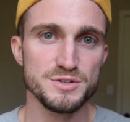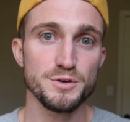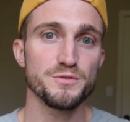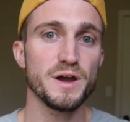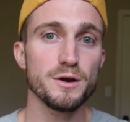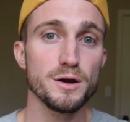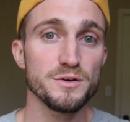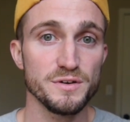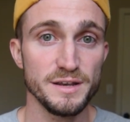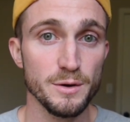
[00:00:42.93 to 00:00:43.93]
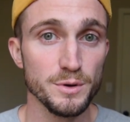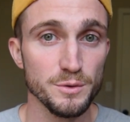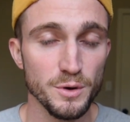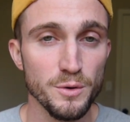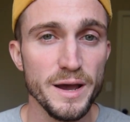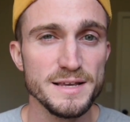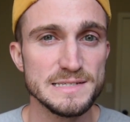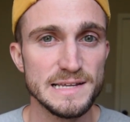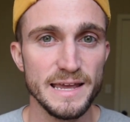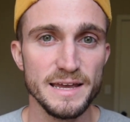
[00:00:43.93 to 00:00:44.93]
So you fire off a network
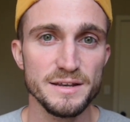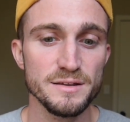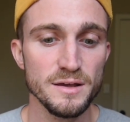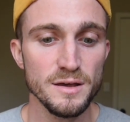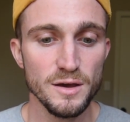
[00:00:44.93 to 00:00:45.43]
request and